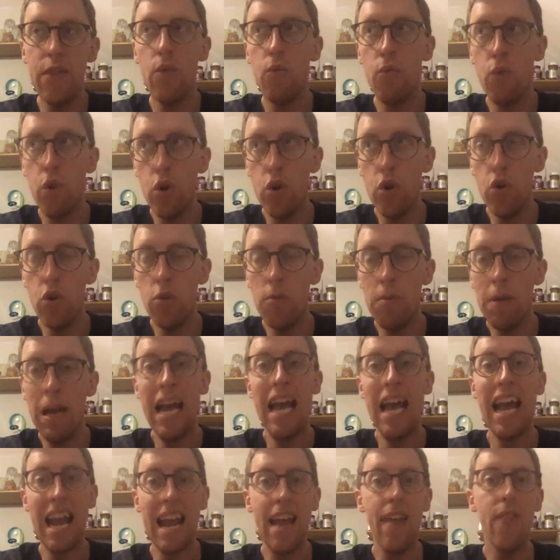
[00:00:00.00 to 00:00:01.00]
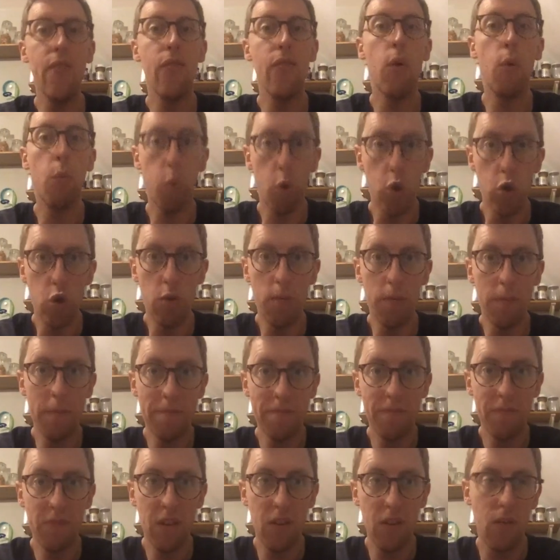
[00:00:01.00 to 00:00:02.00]
room in the womb,
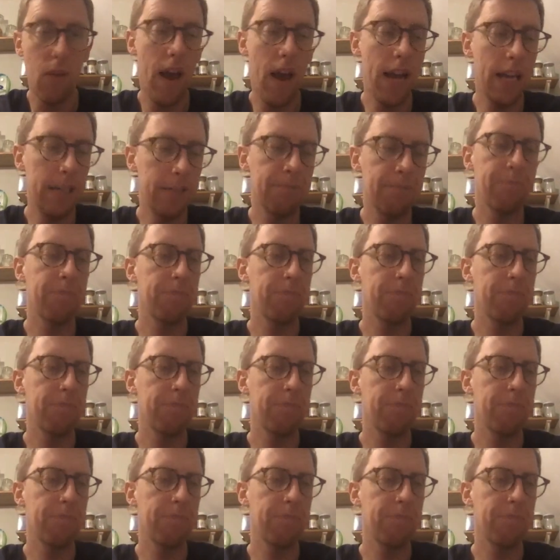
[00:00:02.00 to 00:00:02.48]
right?